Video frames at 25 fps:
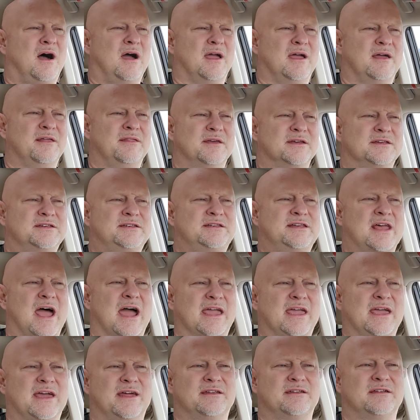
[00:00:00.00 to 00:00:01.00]
In the
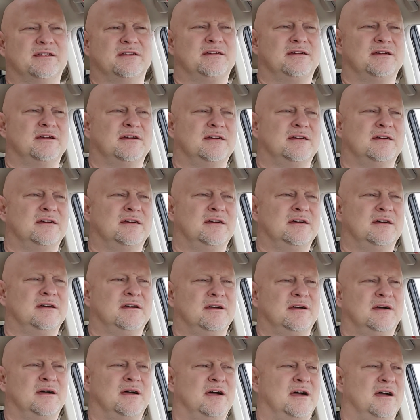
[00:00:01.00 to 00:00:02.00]
second
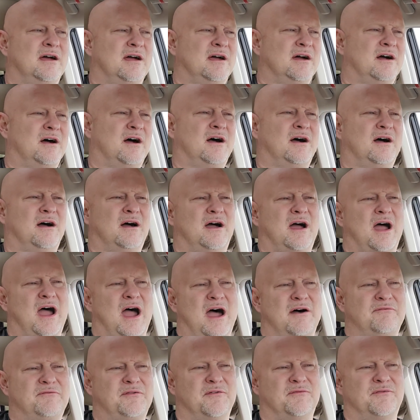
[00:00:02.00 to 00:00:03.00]

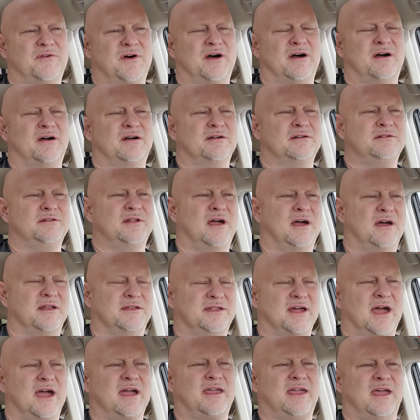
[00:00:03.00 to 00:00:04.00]
half of a
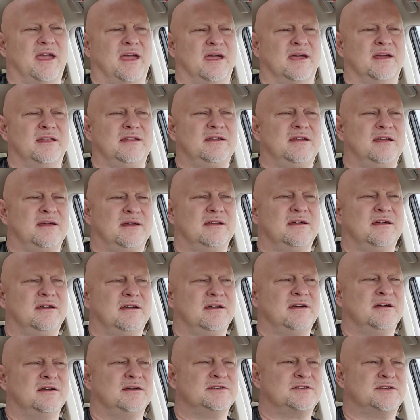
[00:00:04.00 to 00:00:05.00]
decade,
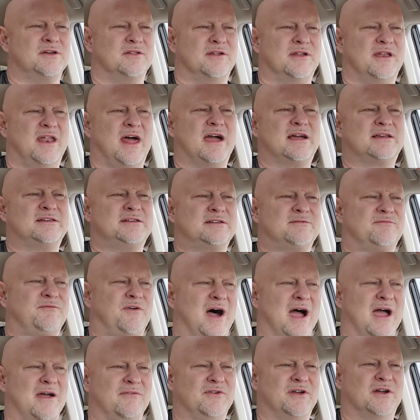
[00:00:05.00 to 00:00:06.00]
so the next
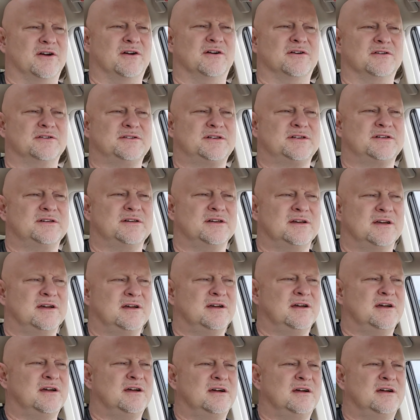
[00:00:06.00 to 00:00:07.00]
5 years,
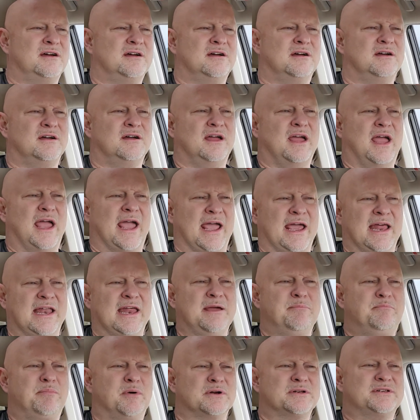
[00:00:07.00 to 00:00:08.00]

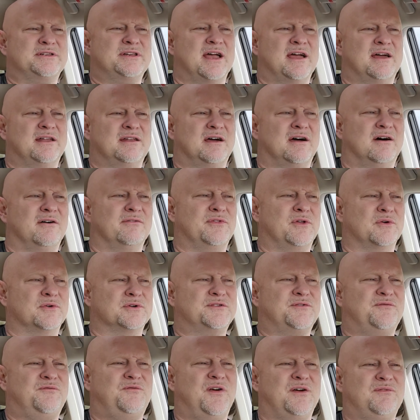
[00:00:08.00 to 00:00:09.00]
80% of
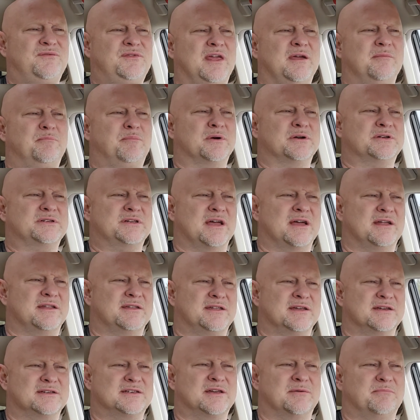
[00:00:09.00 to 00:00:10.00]
those 50%
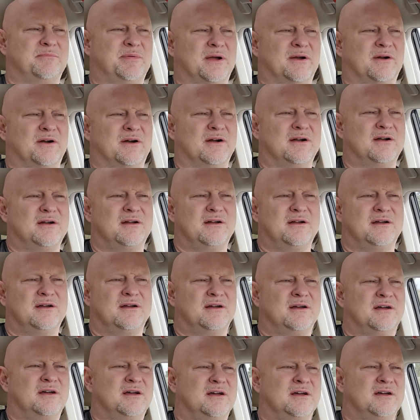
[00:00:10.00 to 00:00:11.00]
disappear.
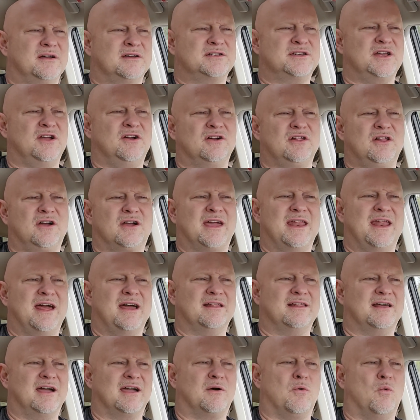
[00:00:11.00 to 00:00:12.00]
So you're looking
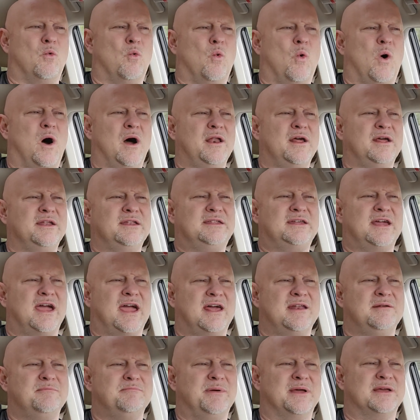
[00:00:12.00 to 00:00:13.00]
at like 1 in
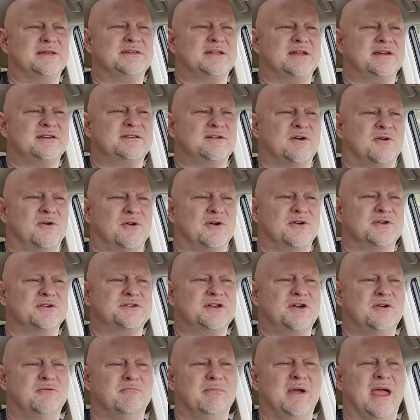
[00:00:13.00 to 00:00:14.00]
10 business owners
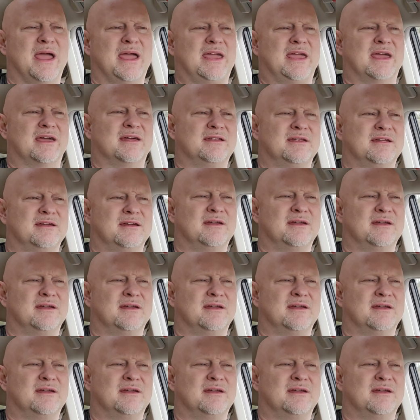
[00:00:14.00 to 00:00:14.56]
who make it